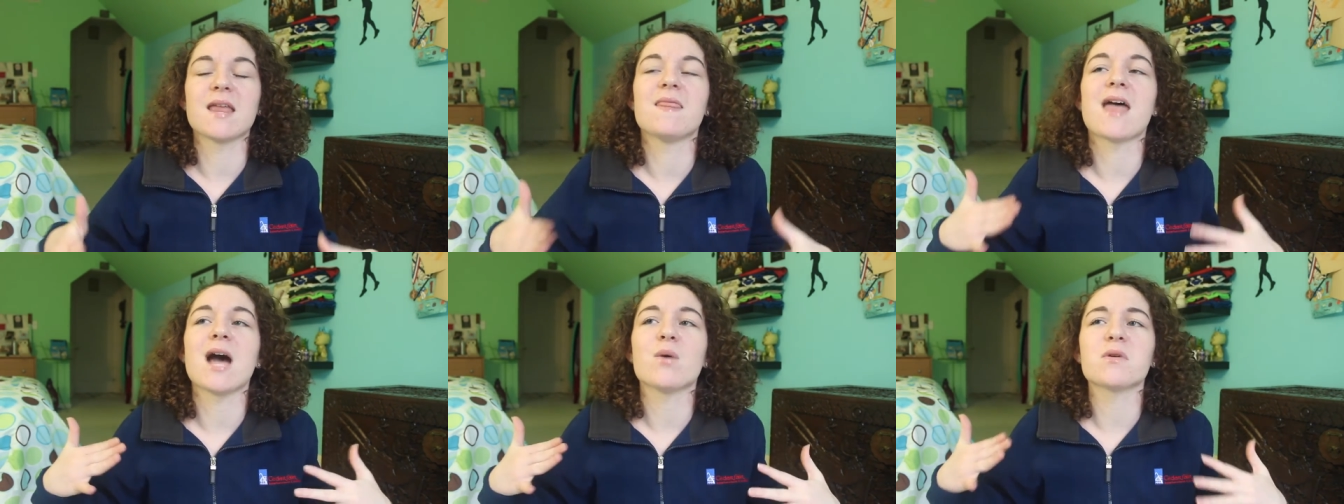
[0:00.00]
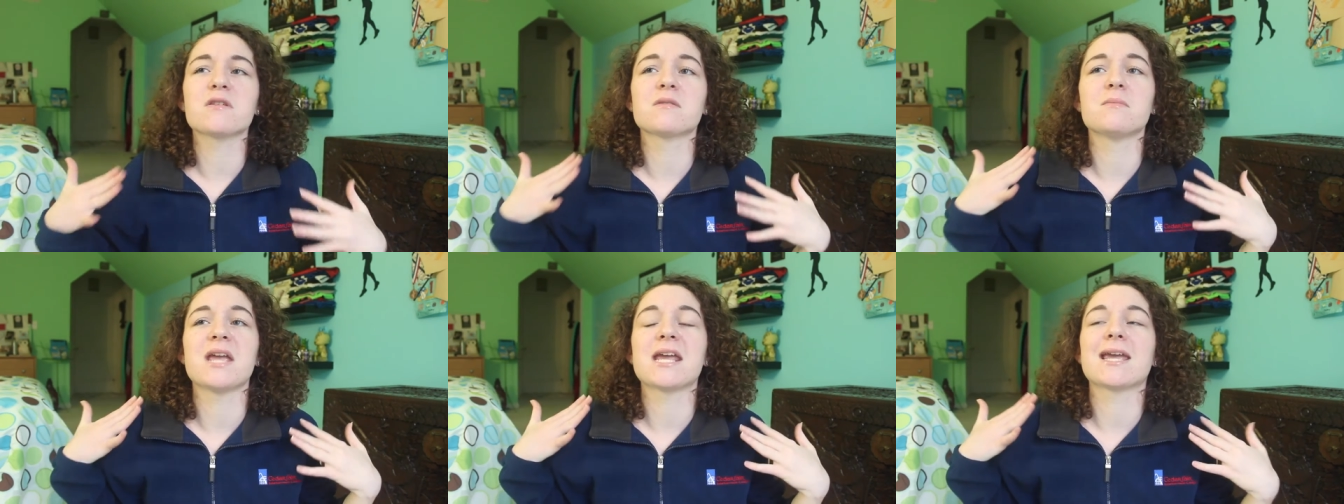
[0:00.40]
and that
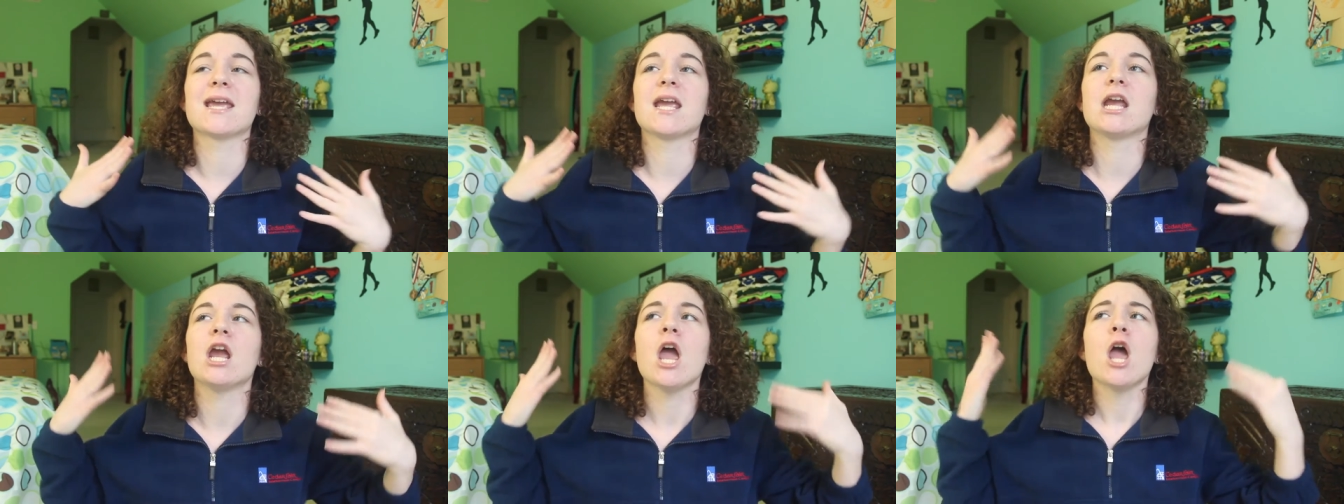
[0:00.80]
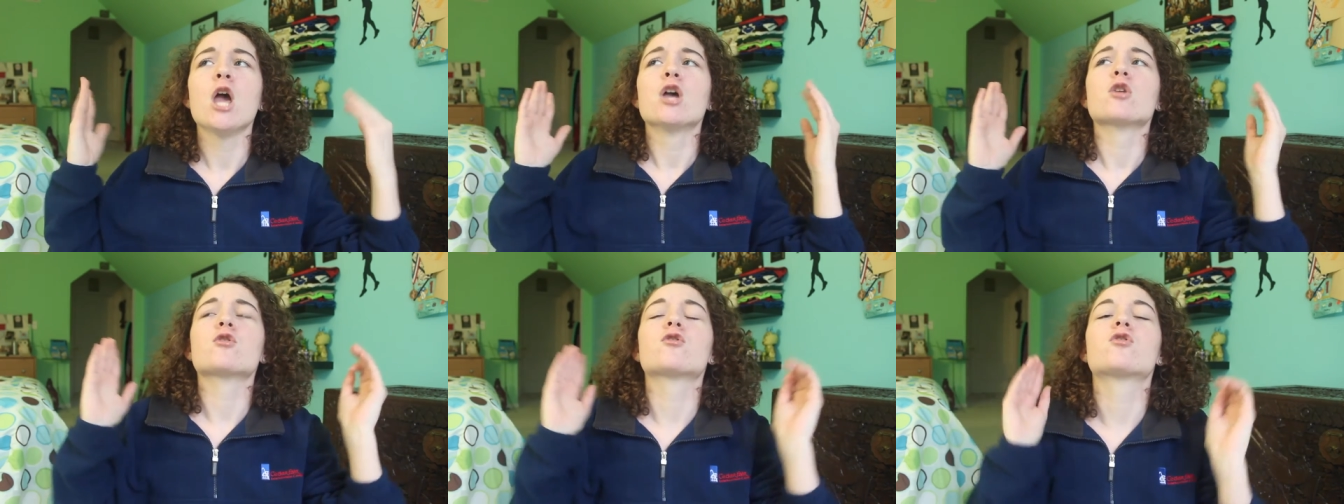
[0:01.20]
was making
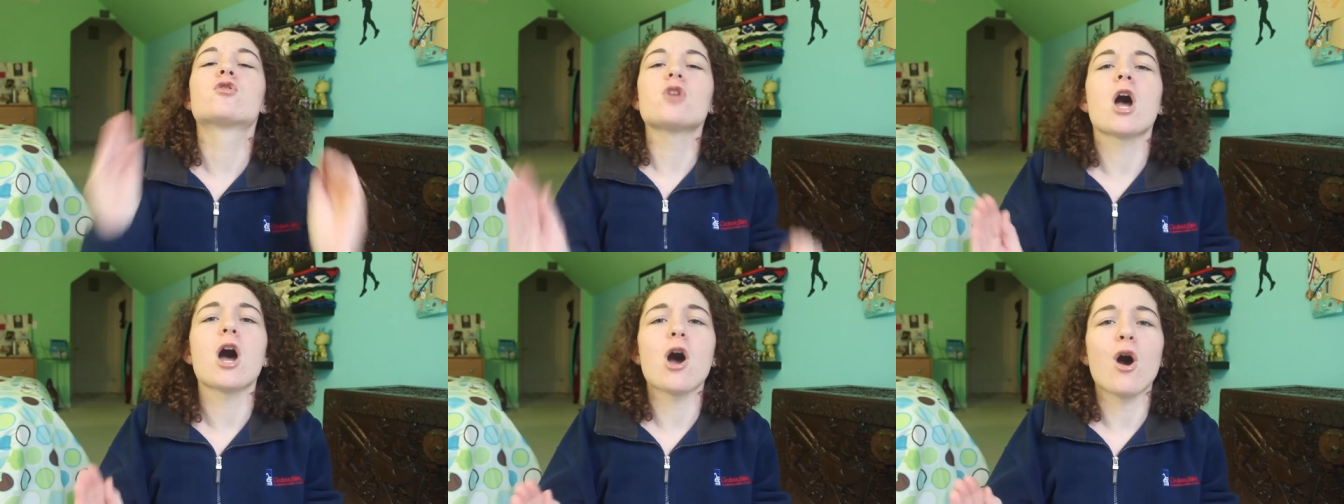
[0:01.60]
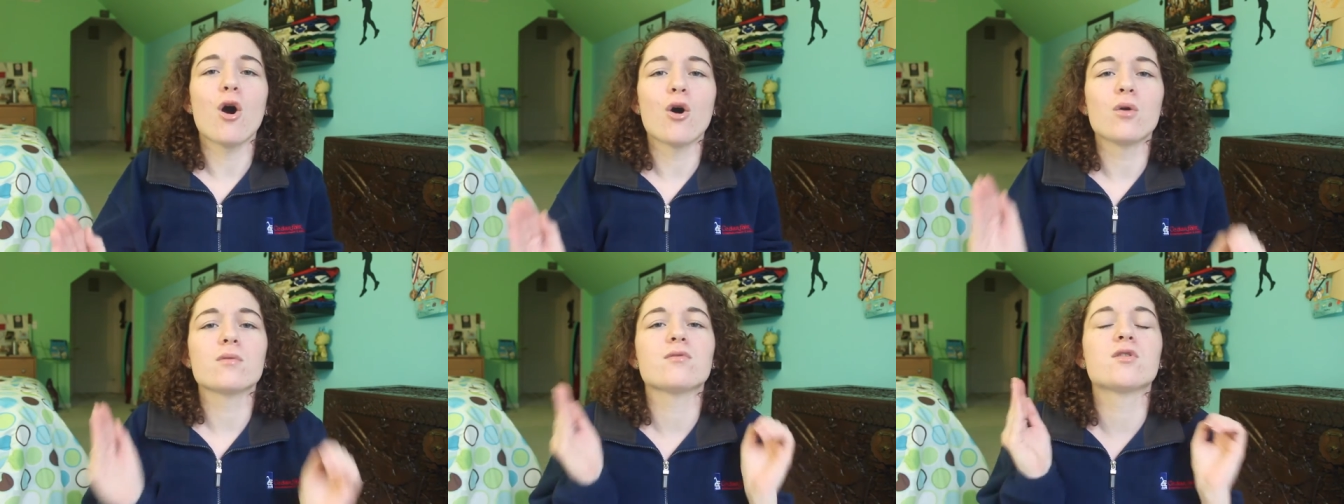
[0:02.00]
so,